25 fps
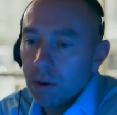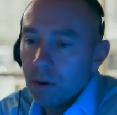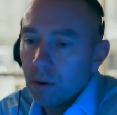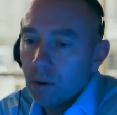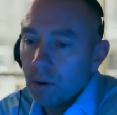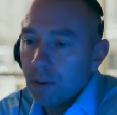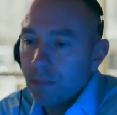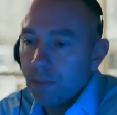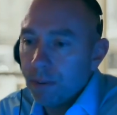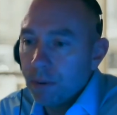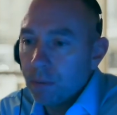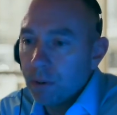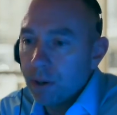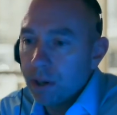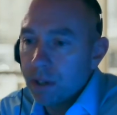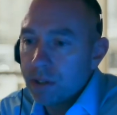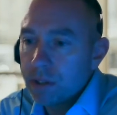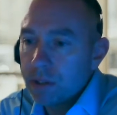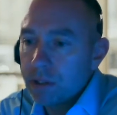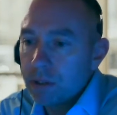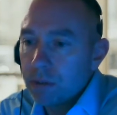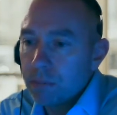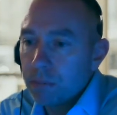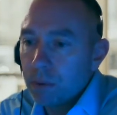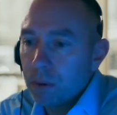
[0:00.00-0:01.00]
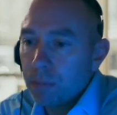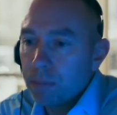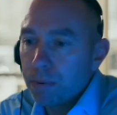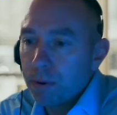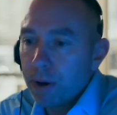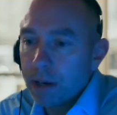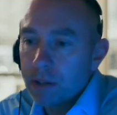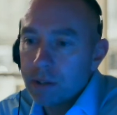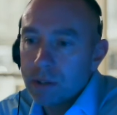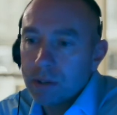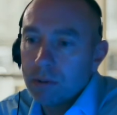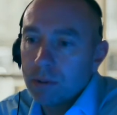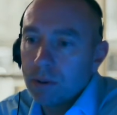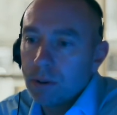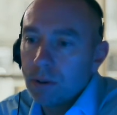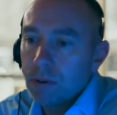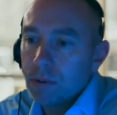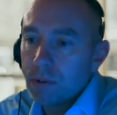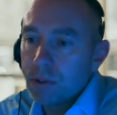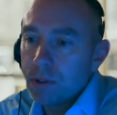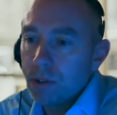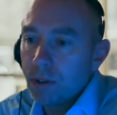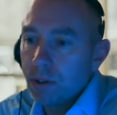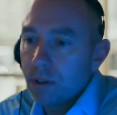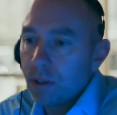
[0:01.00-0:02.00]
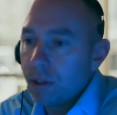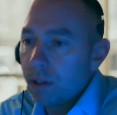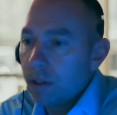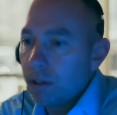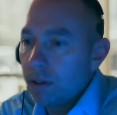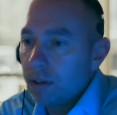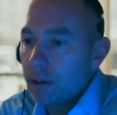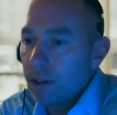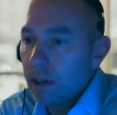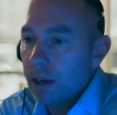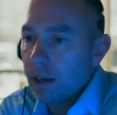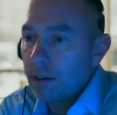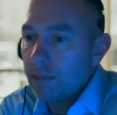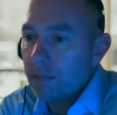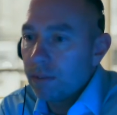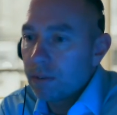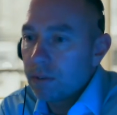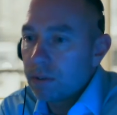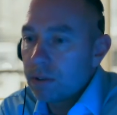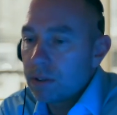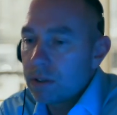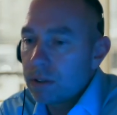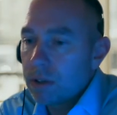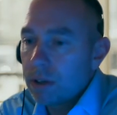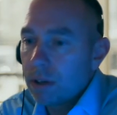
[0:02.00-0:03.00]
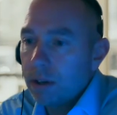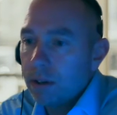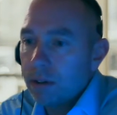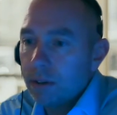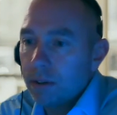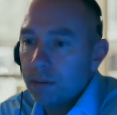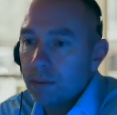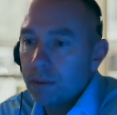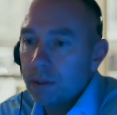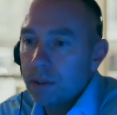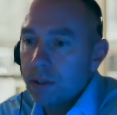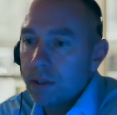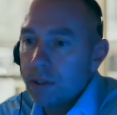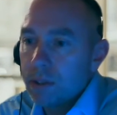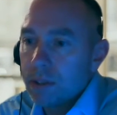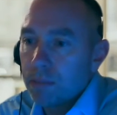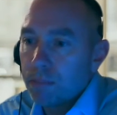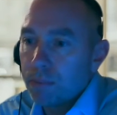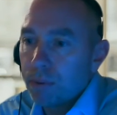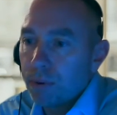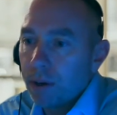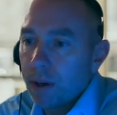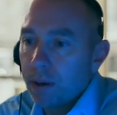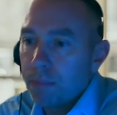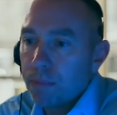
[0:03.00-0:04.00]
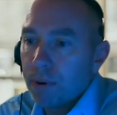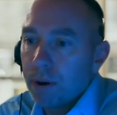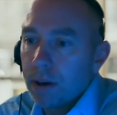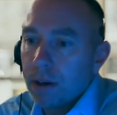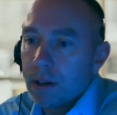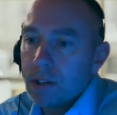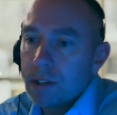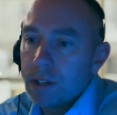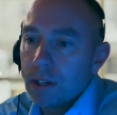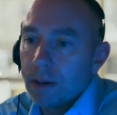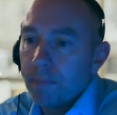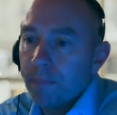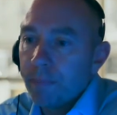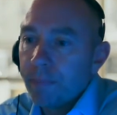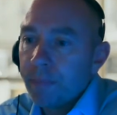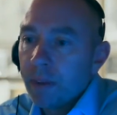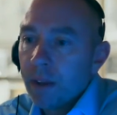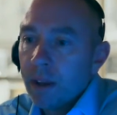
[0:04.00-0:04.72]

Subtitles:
Or if you wanted to do a more practical course, you can do the Level 2, which is a pre-apprenticeship.